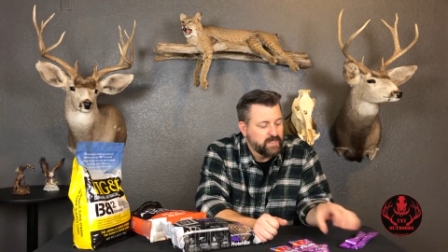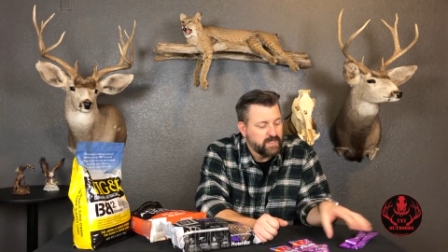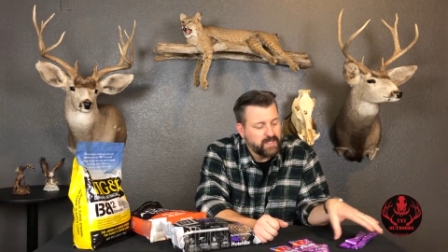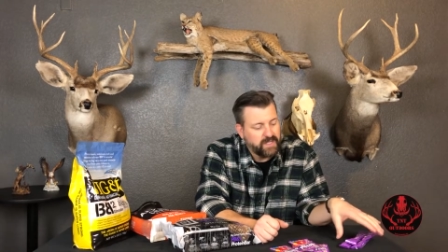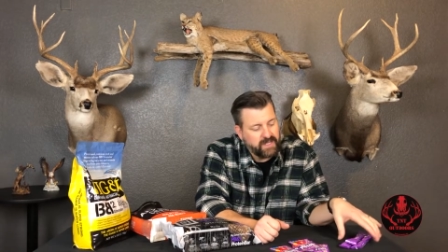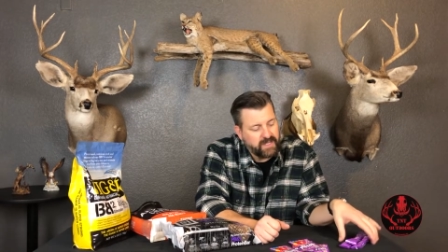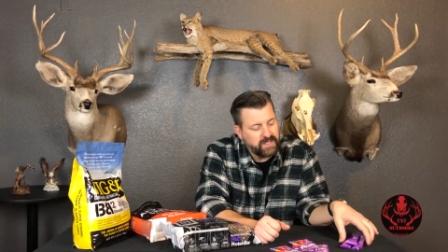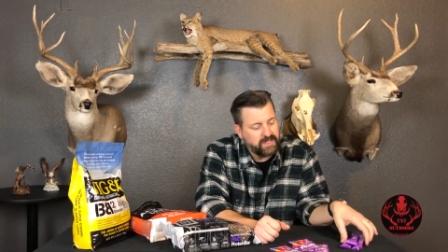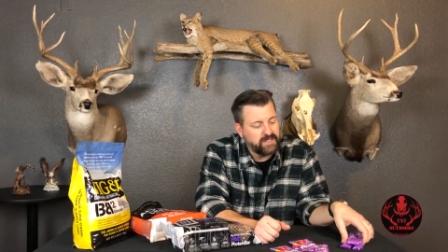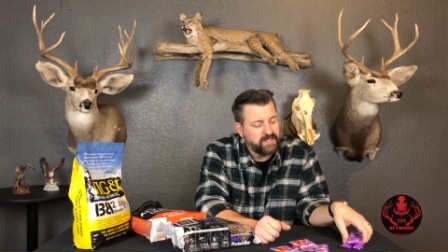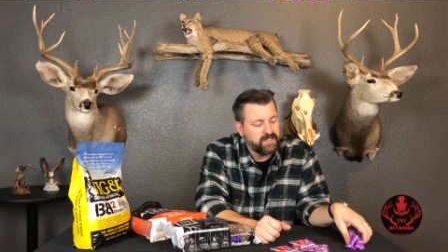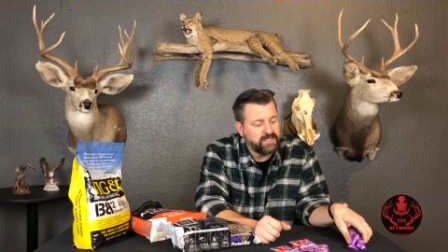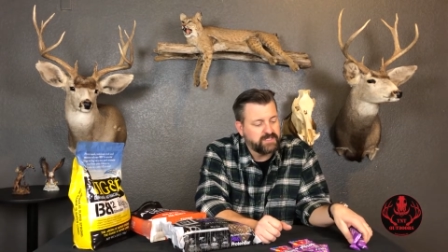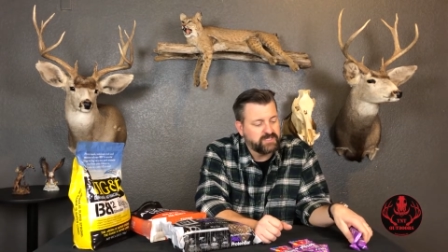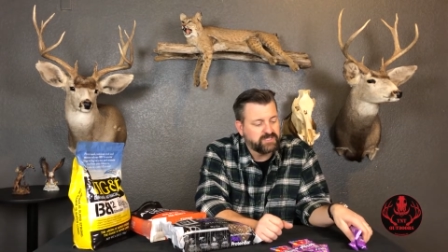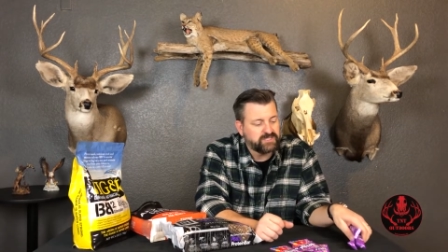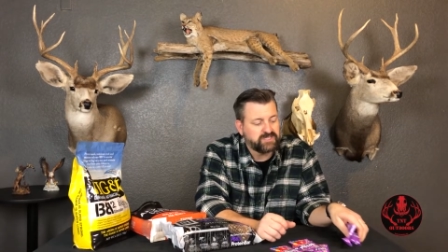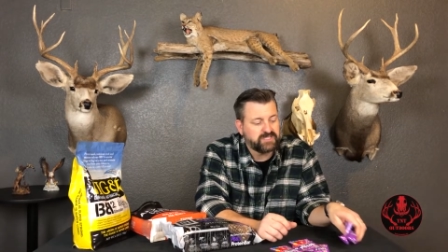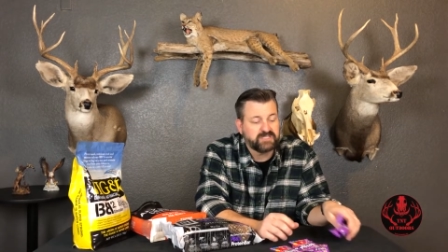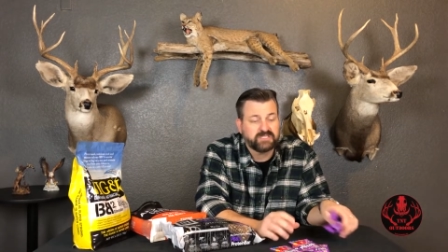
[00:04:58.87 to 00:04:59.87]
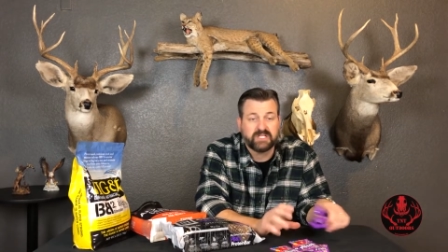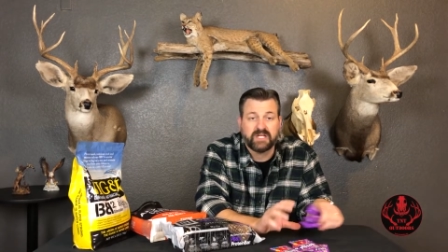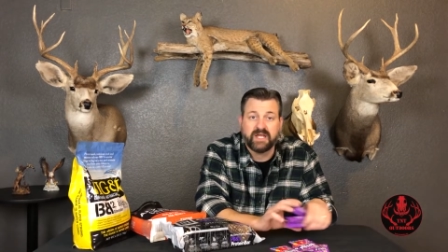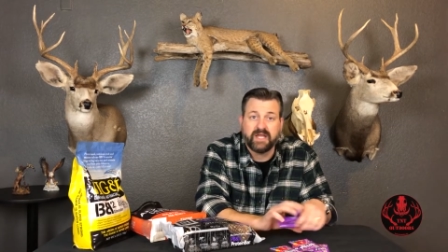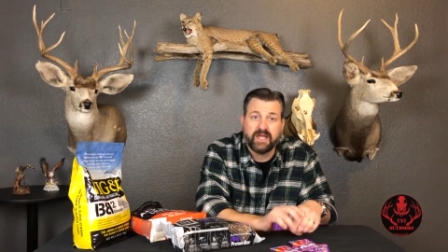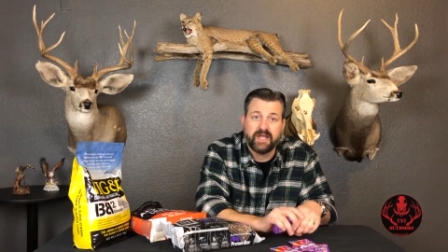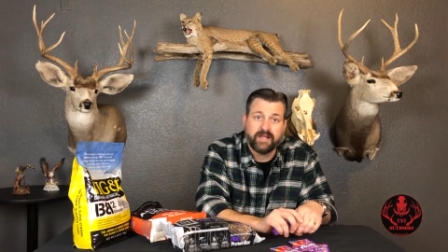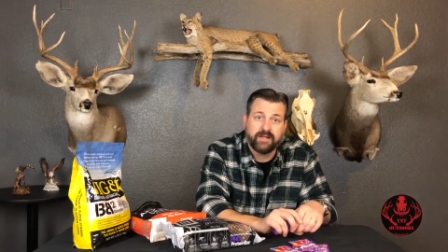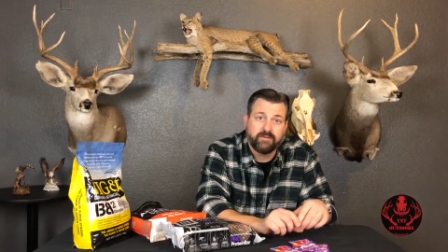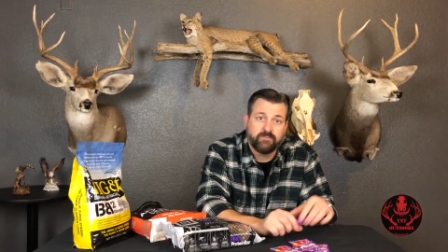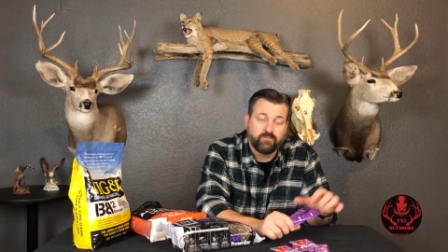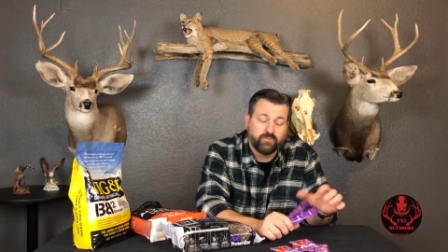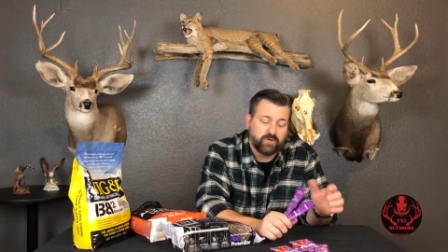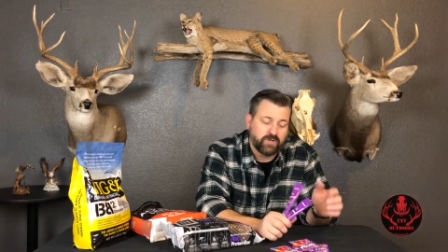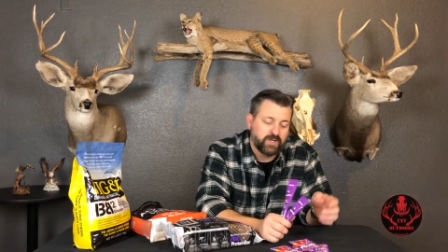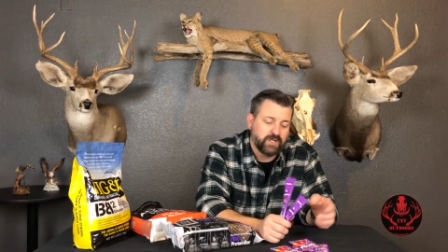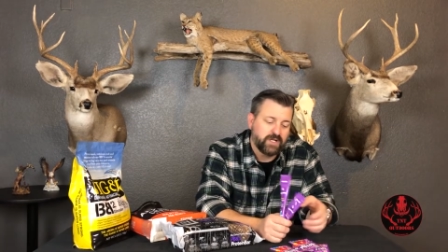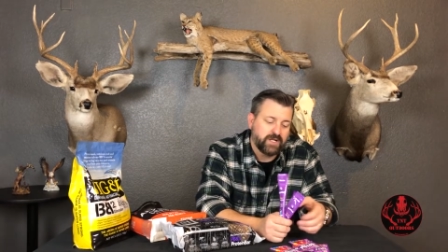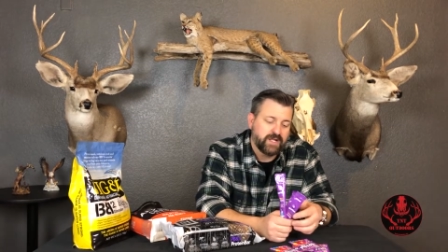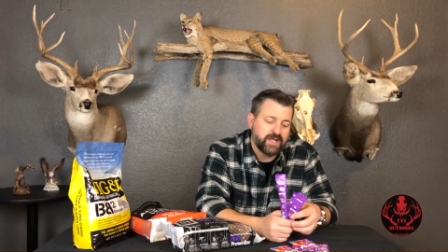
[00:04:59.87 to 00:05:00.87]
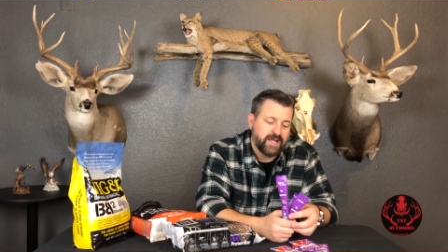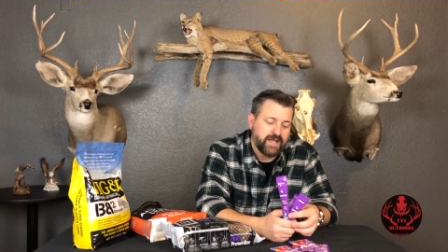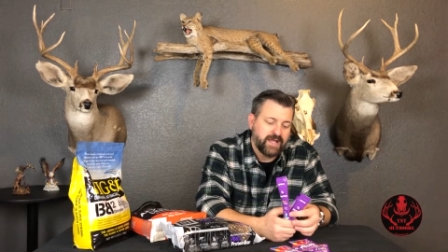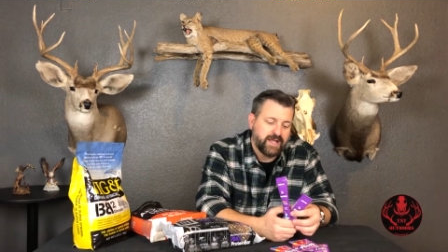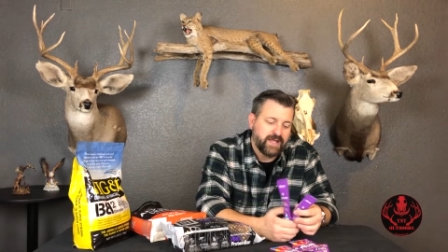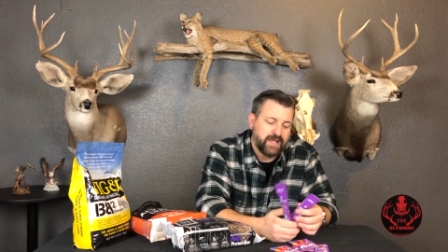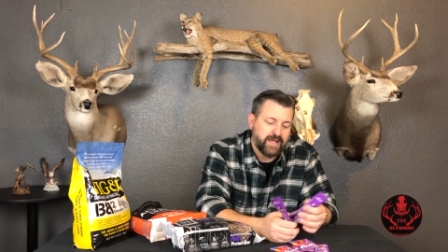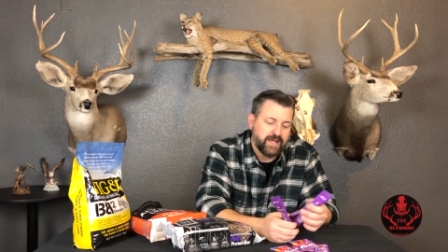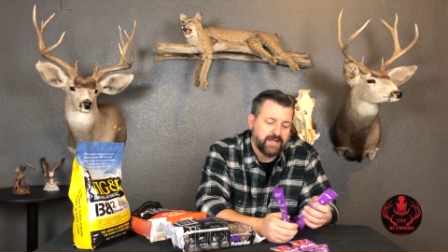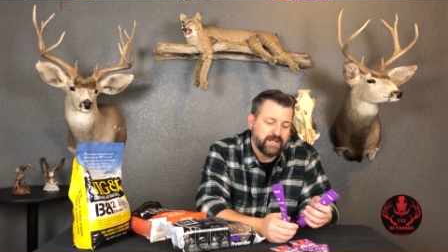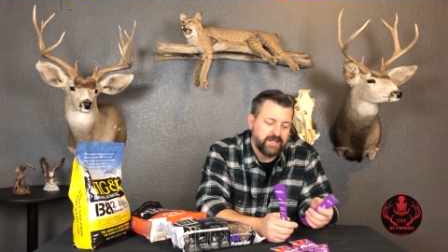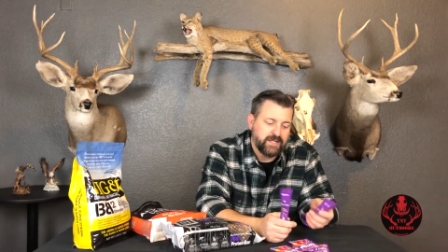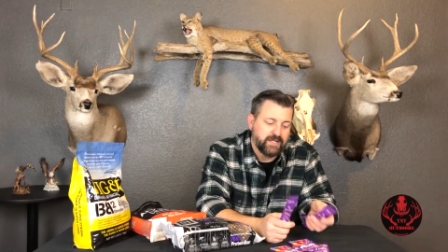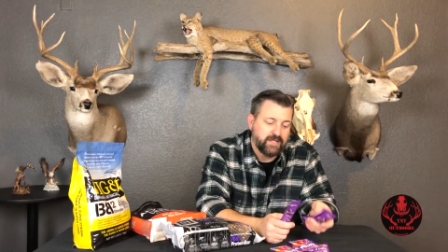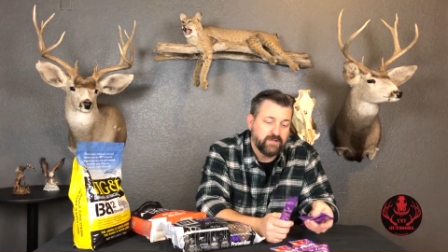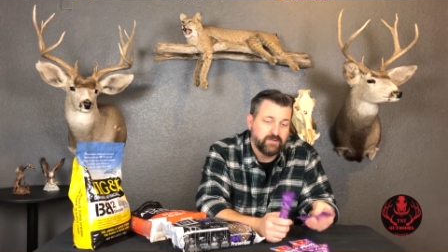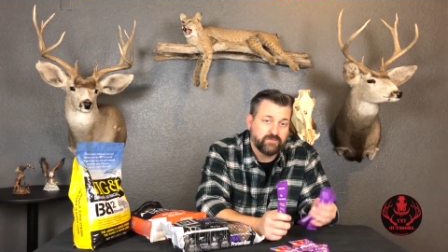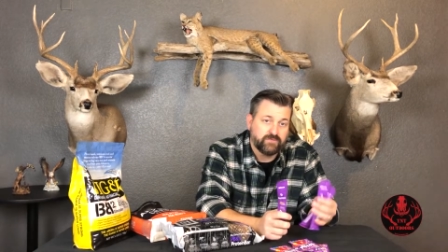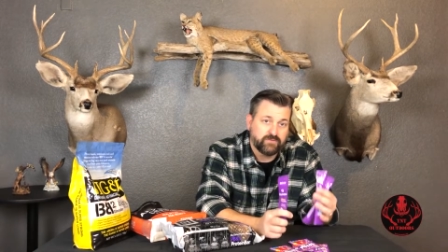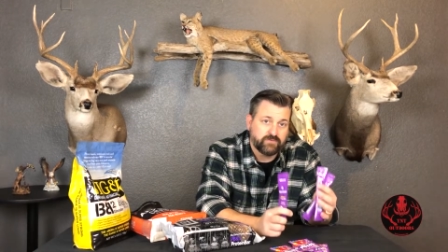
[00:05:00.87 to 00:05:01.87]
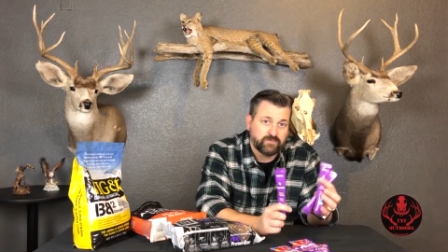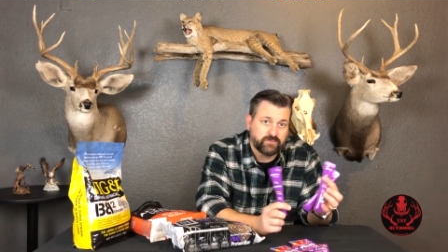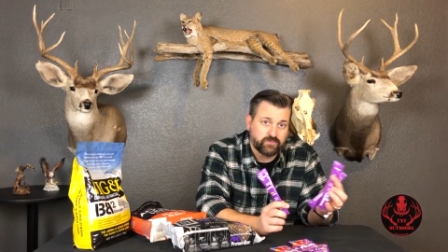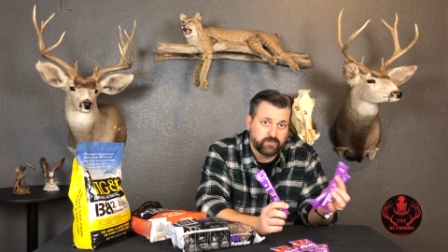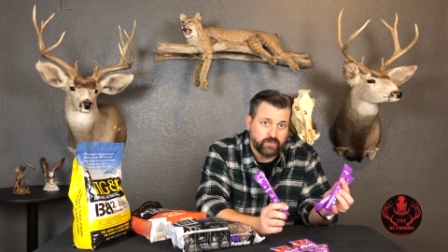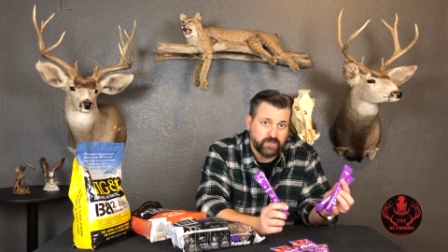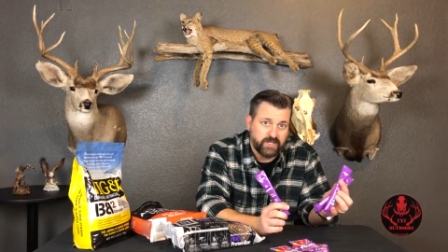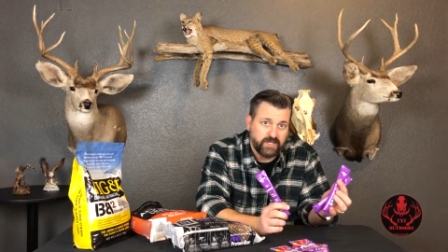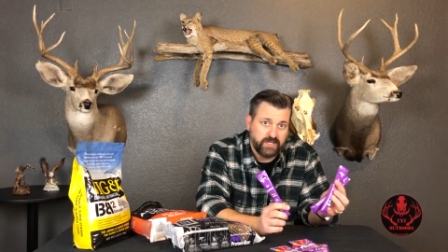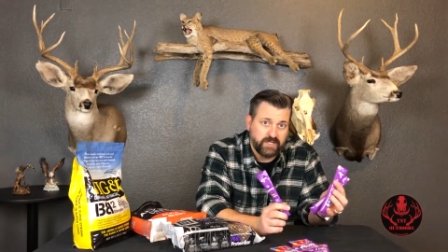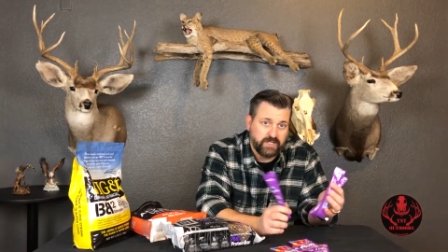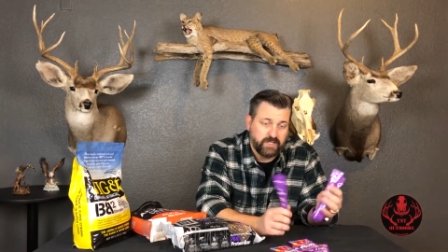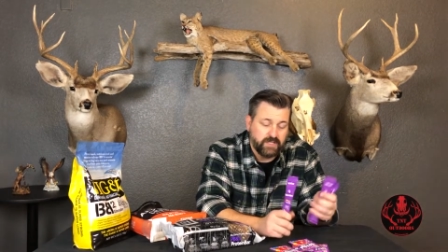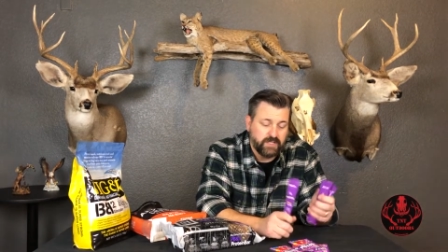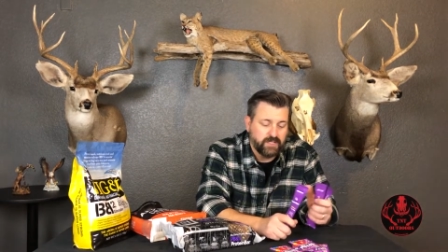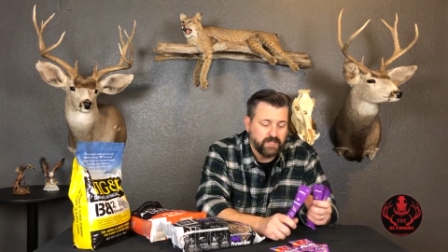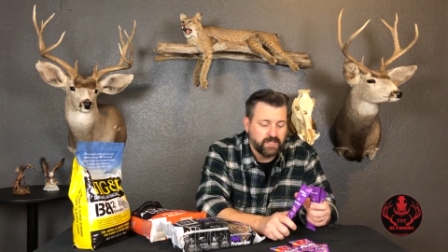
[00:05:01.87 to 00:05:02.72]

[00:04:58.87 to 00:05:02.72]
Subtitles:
And then just because I had them, we're going to add in 3